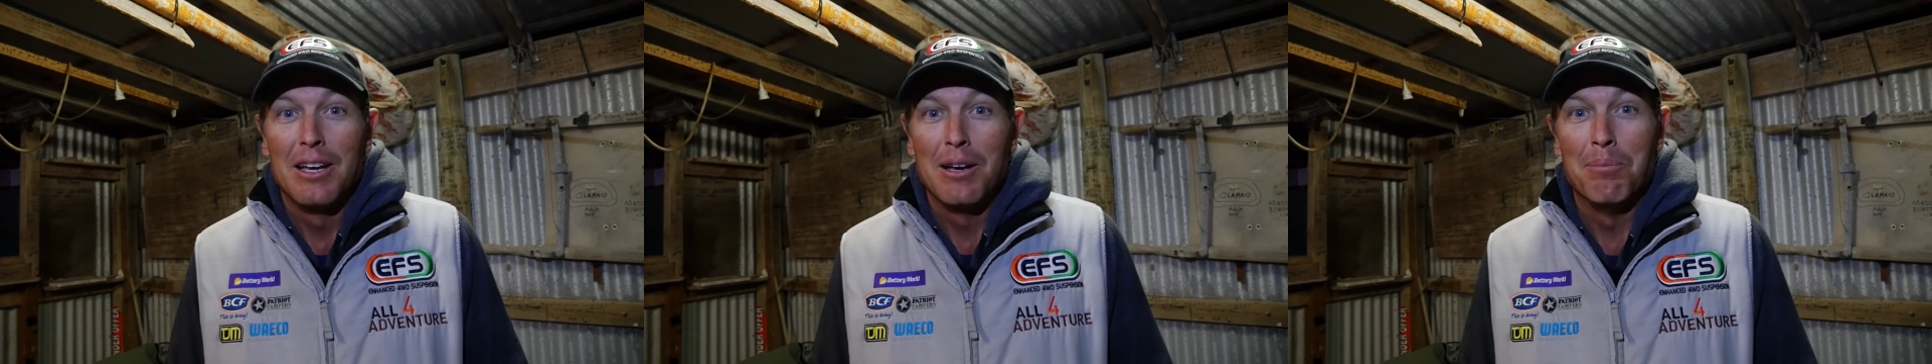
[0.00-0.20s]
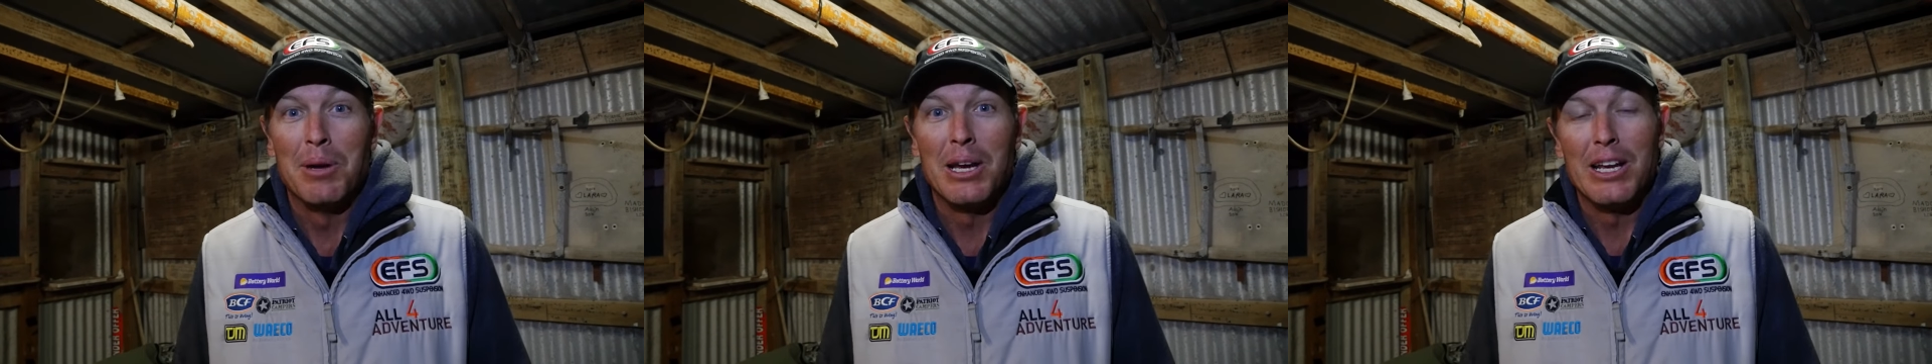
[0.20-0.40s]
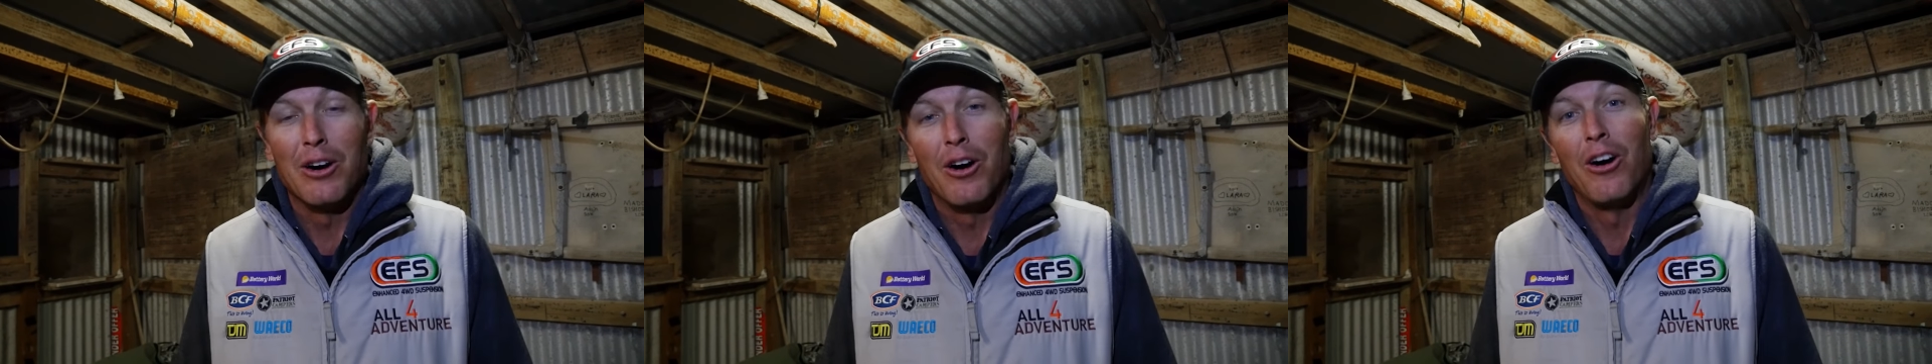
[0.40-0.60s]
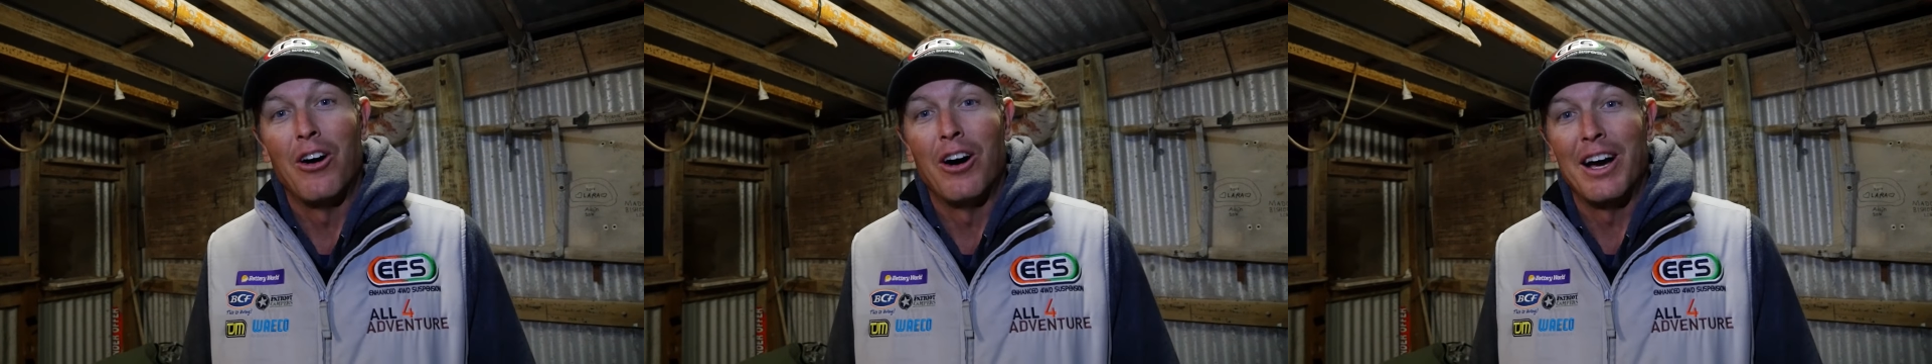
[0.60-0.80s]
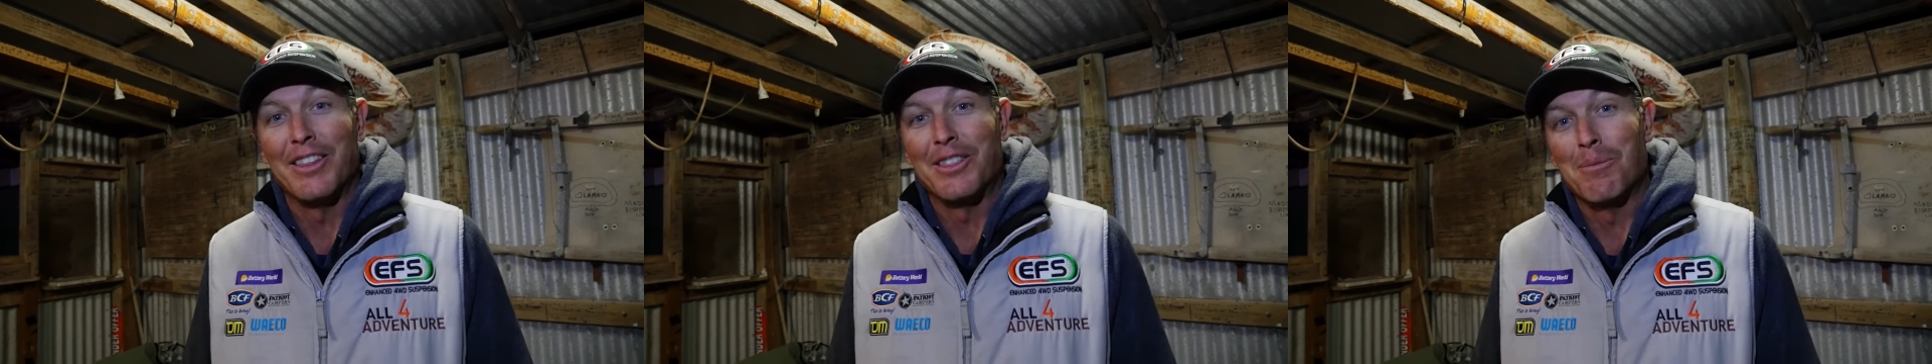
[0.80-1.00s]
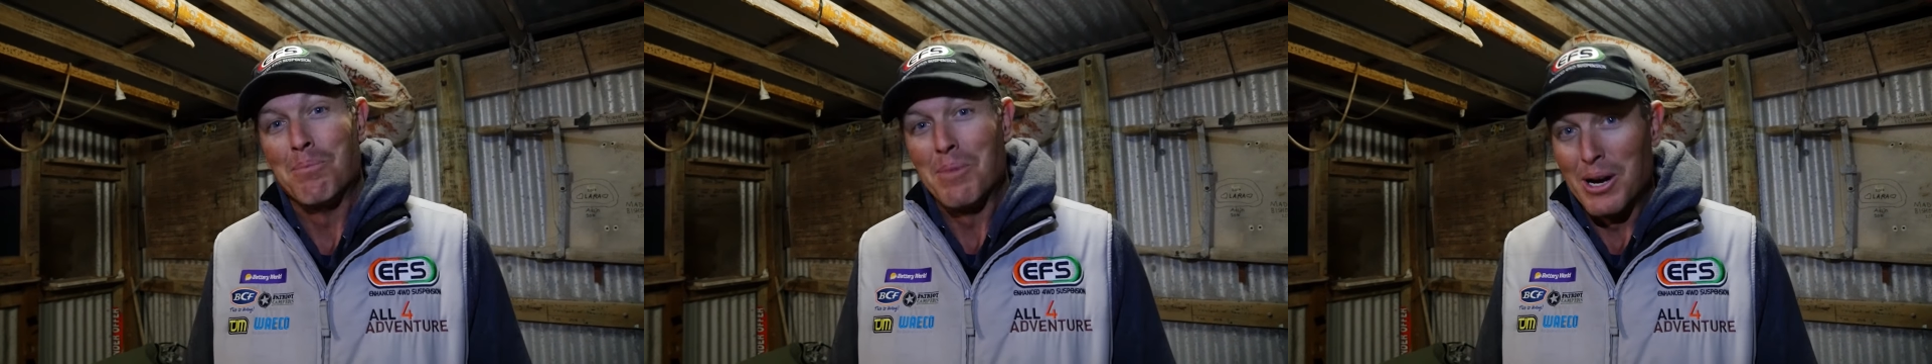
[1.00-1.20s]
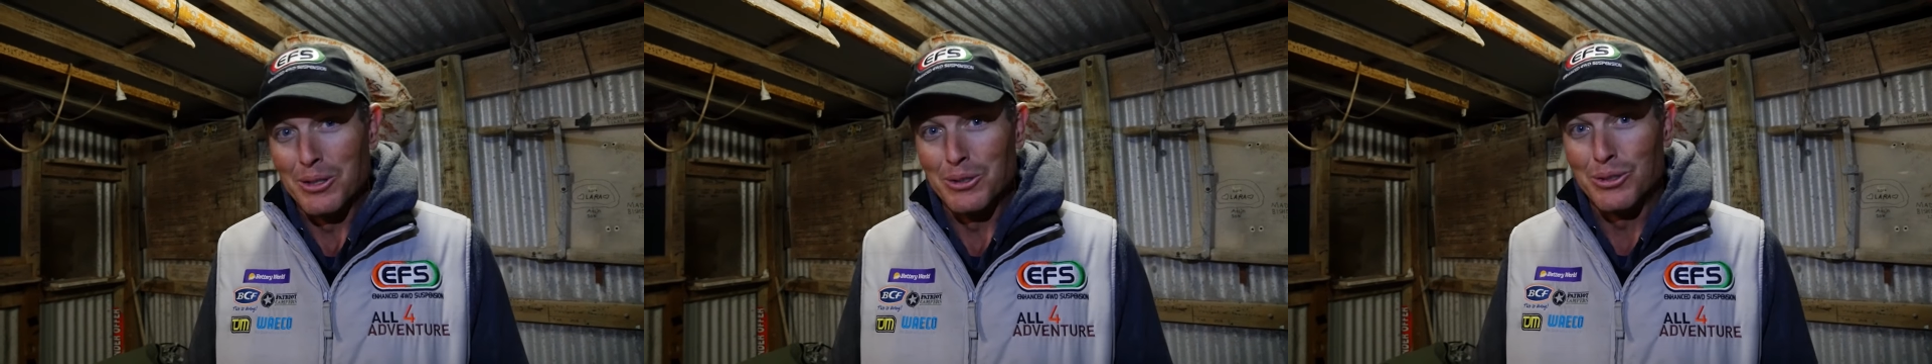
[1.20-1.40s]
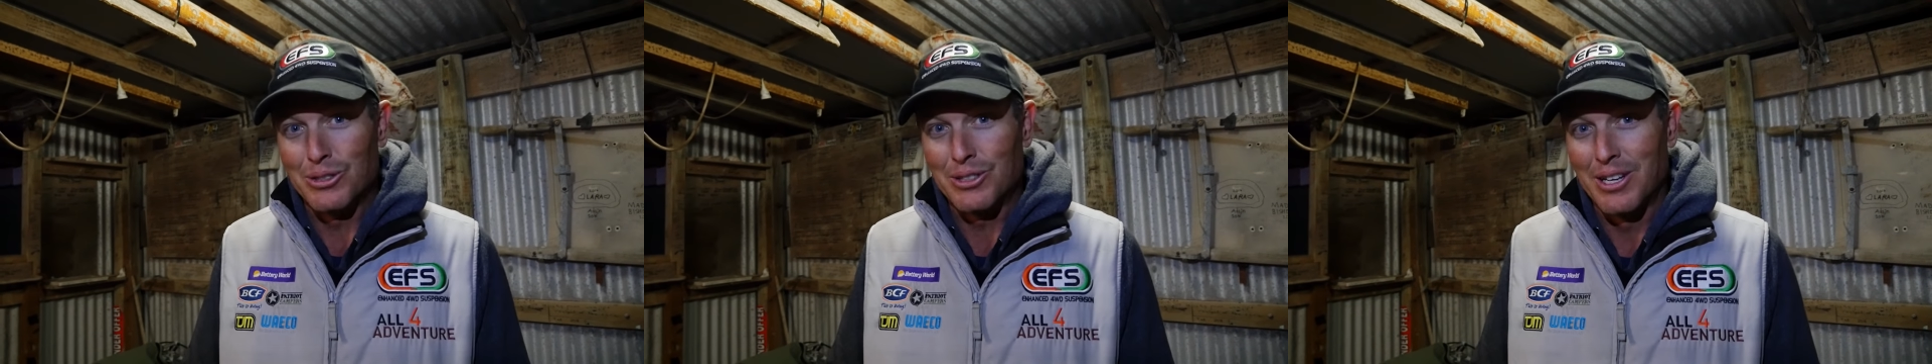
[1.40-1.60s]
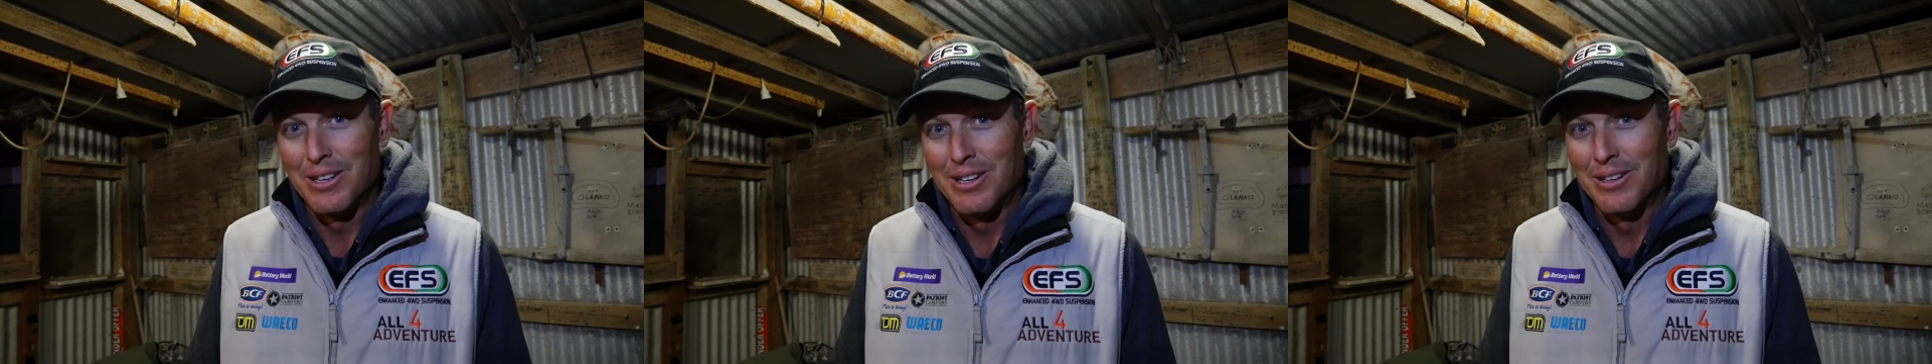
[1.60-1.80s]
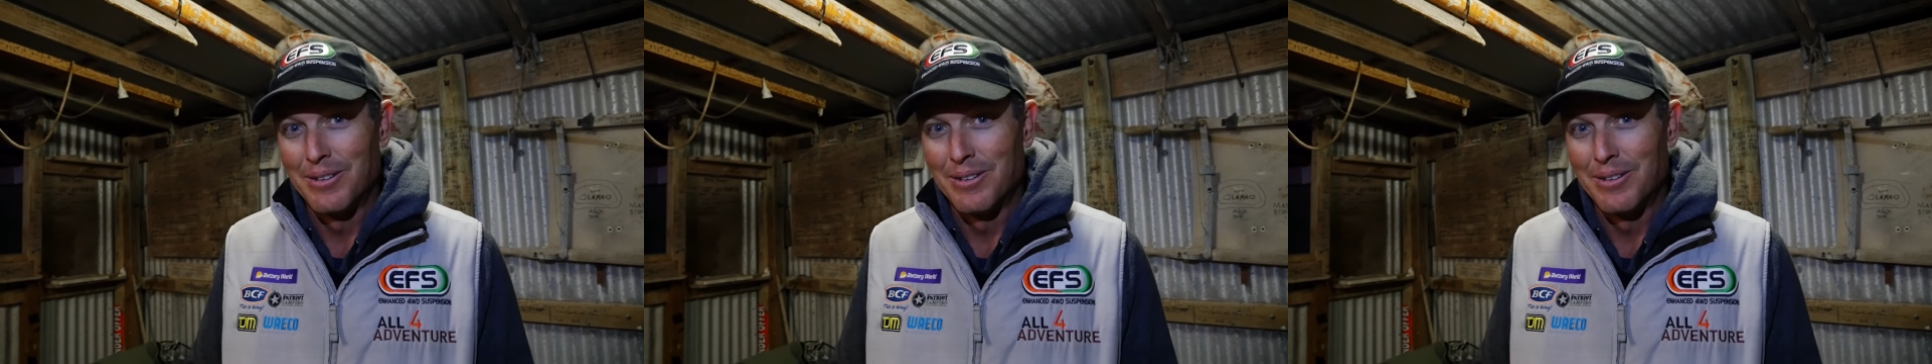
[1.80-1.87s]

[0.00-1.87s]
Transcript: a metre high at the most.